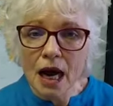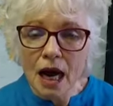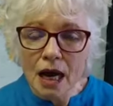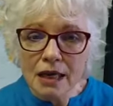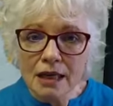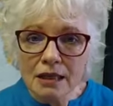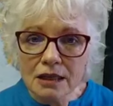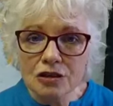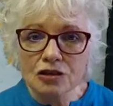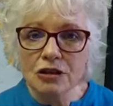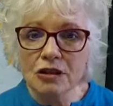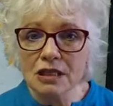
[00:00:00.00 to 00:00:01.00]

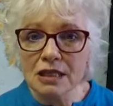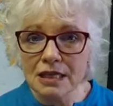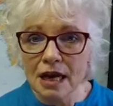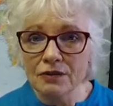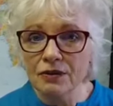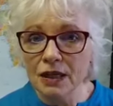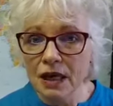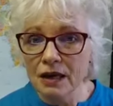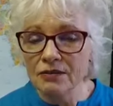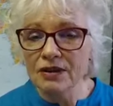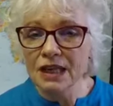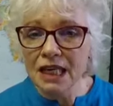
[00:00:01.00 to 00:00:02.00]
Unconditional
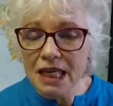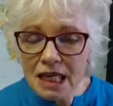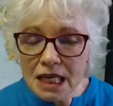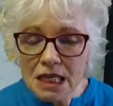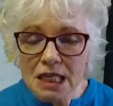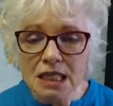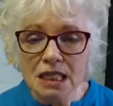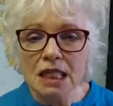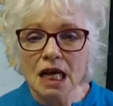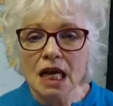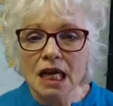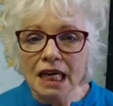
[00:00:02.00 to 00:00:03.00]
self-love
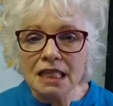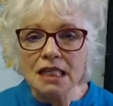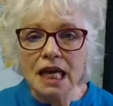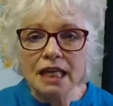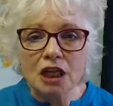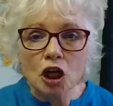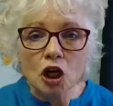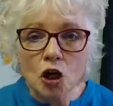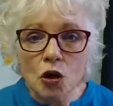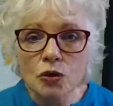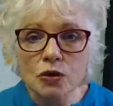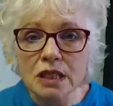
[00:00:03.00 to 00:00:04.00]
it's like the
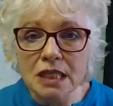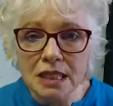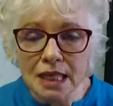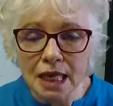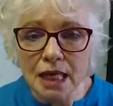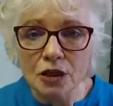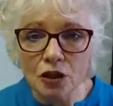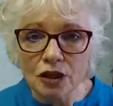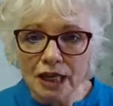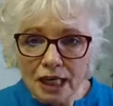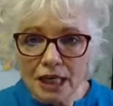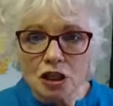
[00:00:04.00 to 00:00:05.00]
gold standard.
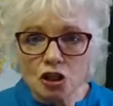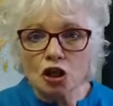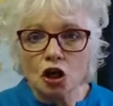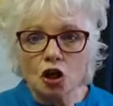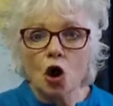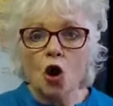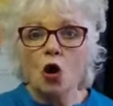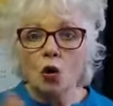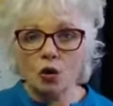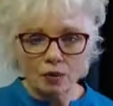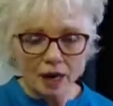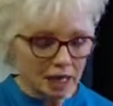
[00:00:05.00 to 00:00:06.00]
It is the
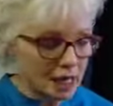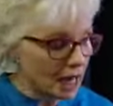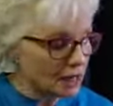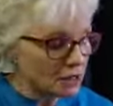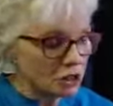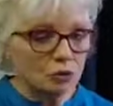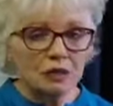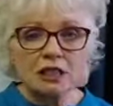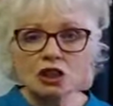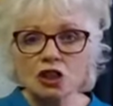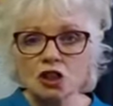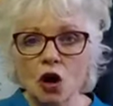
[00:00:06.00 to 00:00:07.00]
goal, right? So as
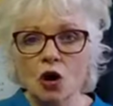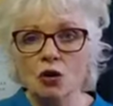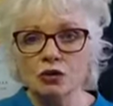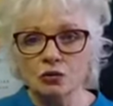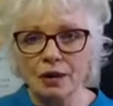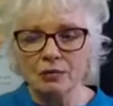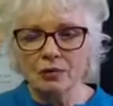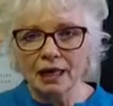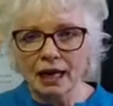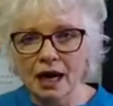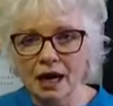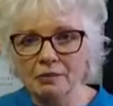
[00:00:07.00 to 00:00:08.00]
souls, right, we
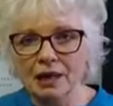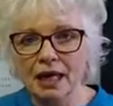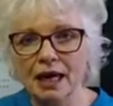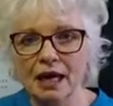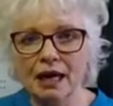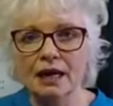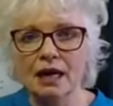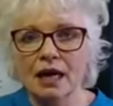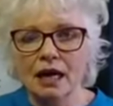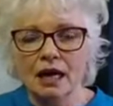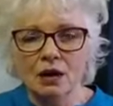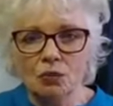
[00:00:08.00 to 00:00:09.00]
come in,
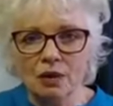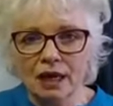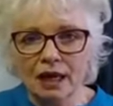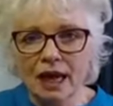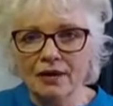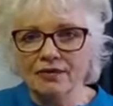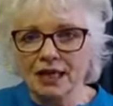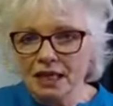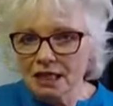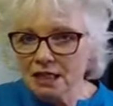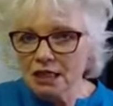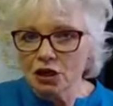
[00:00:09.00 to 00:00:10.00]
we have
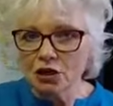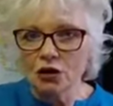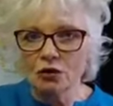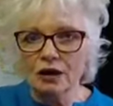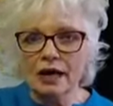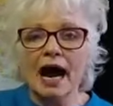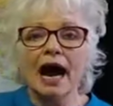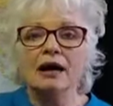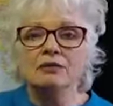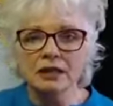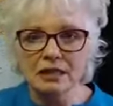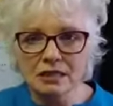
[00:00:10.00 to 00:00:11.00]
these,
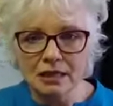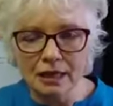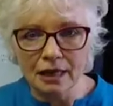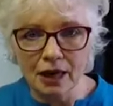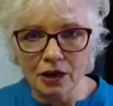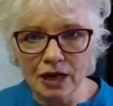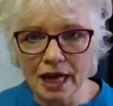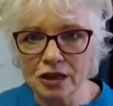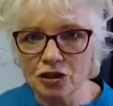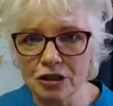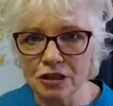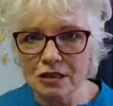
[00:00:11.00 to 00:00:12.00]
countless
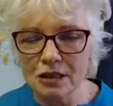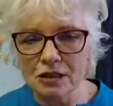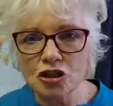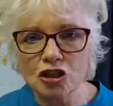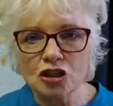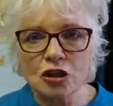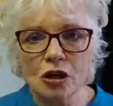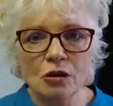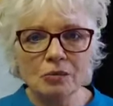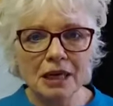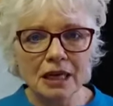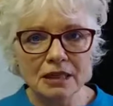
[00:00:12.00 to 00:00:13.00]
incarnations in so
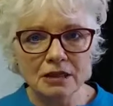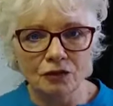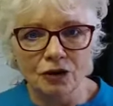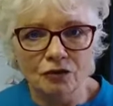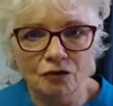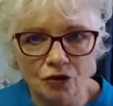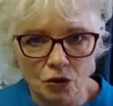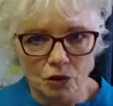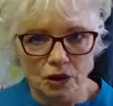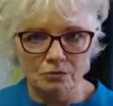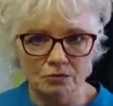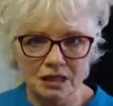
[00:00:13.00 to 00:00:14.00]
many different
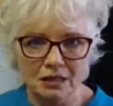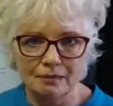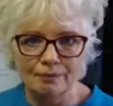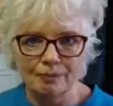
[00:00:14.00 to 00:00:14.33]
forms.